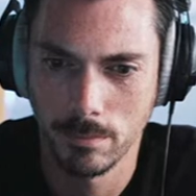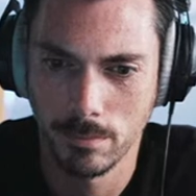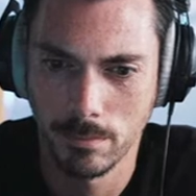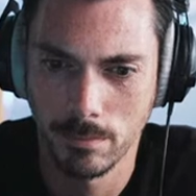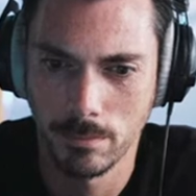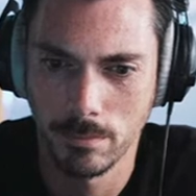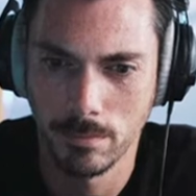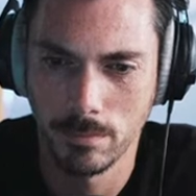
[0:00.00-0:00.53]

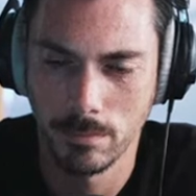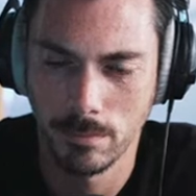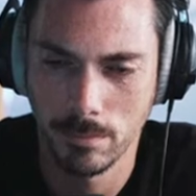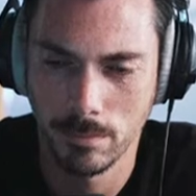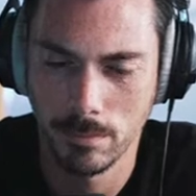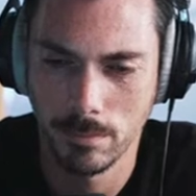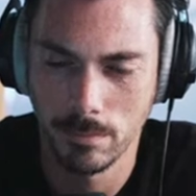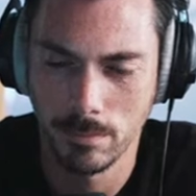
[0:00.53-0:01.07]

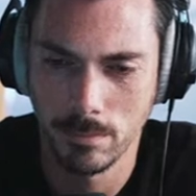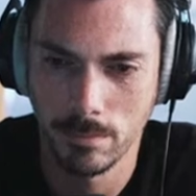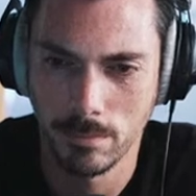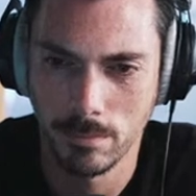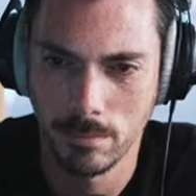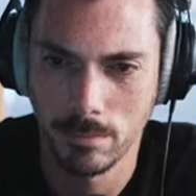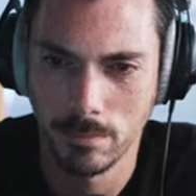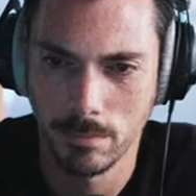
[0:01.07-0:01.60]

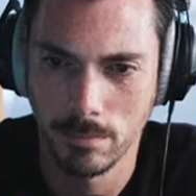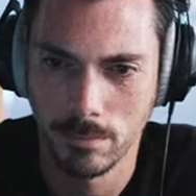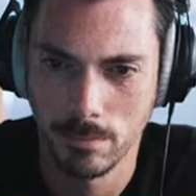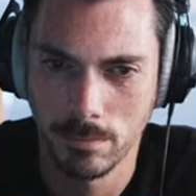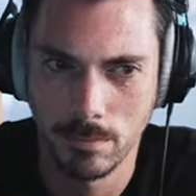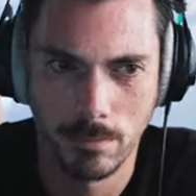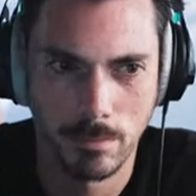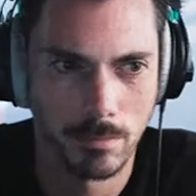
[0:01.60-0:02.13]

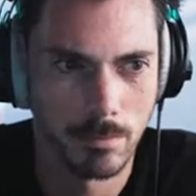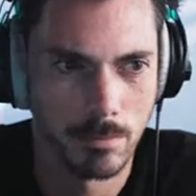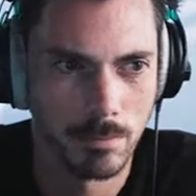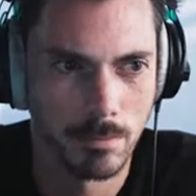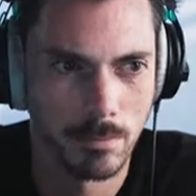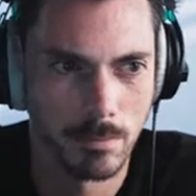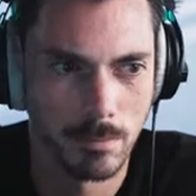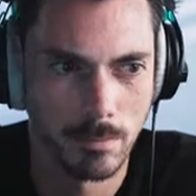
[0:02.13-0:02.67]

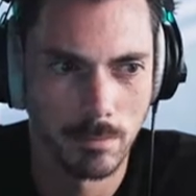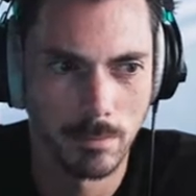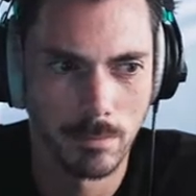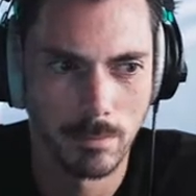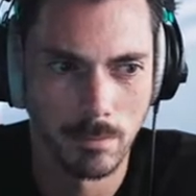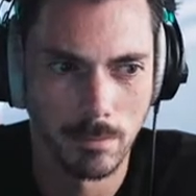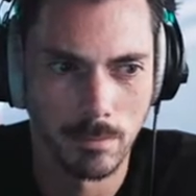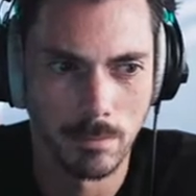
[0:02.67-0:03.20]

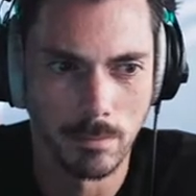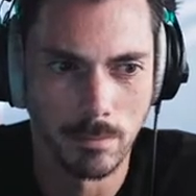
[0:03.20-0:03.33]
(silent)